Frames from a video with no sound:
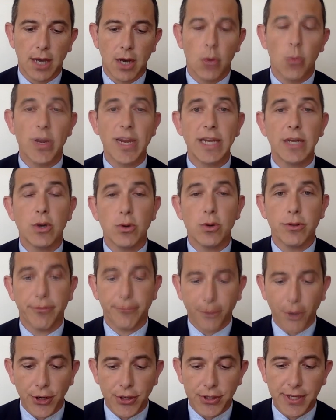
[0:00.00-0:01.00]
And we know the
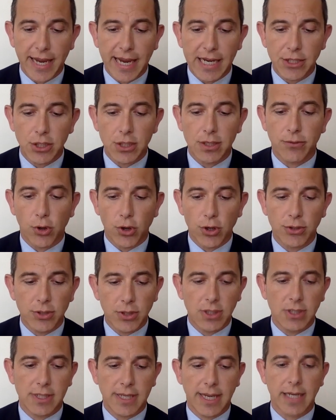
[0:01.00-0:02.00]
foundation of our
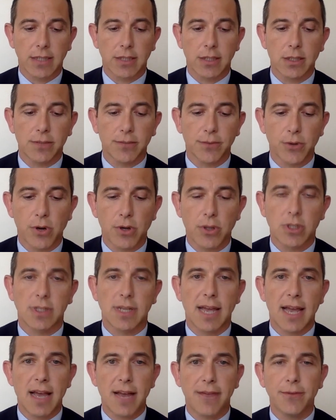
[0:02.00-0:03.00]
successes for our
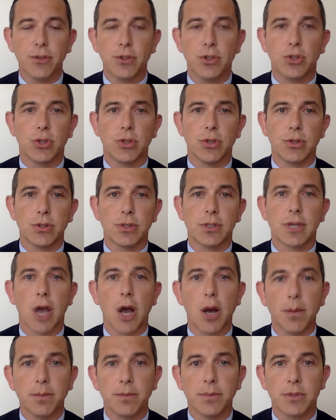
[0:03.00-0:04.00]
staff and students
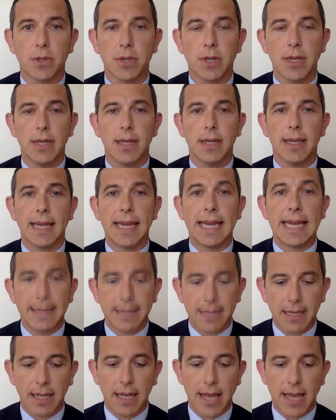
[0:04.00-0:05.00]
comes in
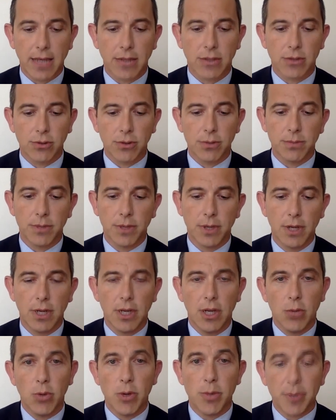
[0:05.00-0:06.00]
the classroom.
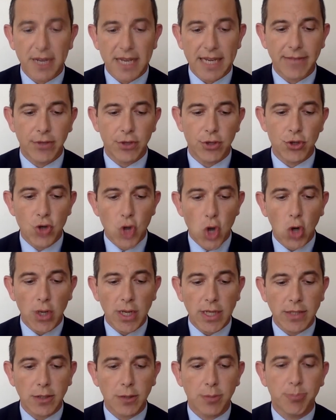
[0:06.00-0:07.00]
We believe that
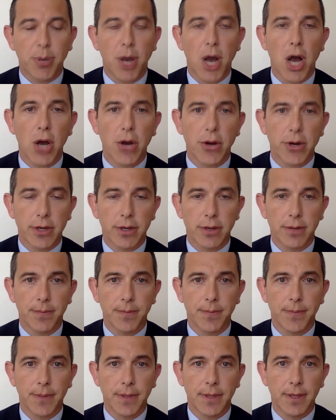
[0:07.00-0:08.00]
knowledge is power.
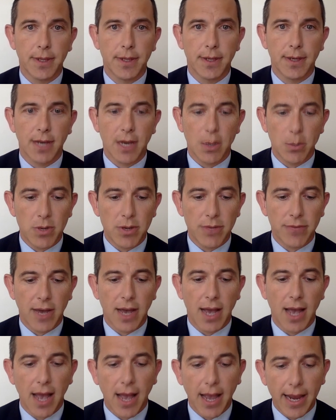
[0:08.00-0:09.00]
And we have a
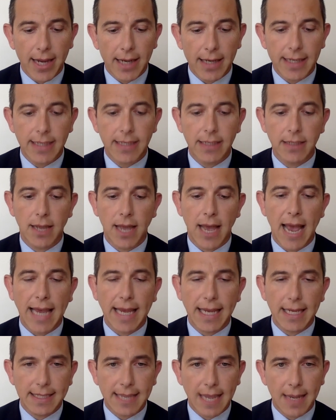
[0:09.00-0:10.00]
highly
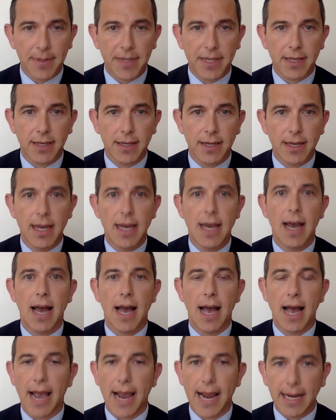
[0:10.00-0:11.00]
academic,
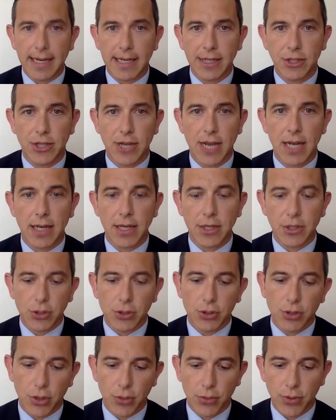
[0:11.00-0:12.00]
highly
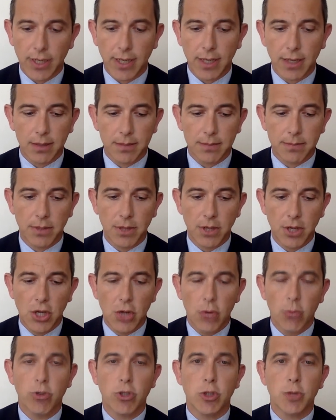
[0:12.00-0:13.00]
challenging curriculum,
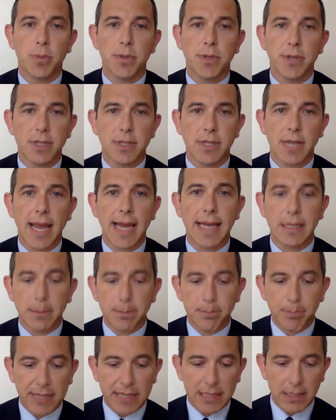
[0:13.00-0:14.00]
which has been designed to
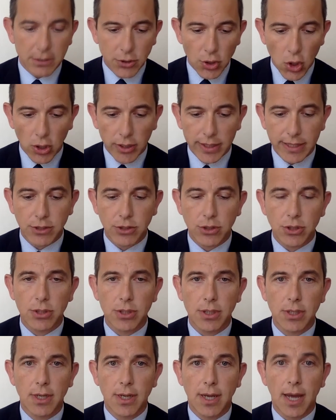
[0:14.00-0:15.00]
build
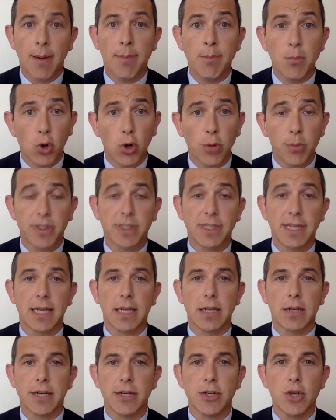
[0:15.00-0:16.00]
knowledge, and more
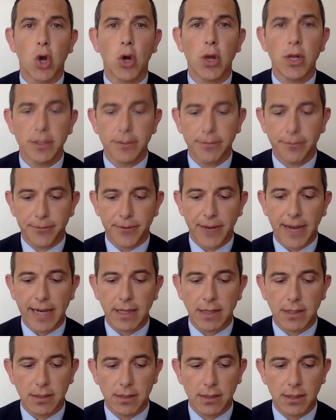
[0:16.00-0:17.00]
particularly knowledge of
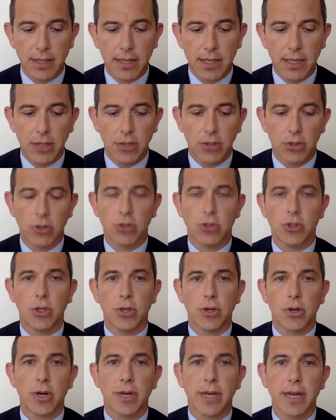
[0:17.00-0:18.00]
facts, to
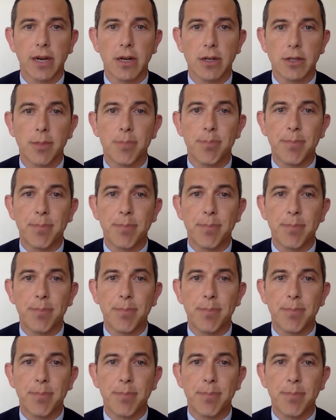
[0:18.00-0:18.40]
ensure our girls are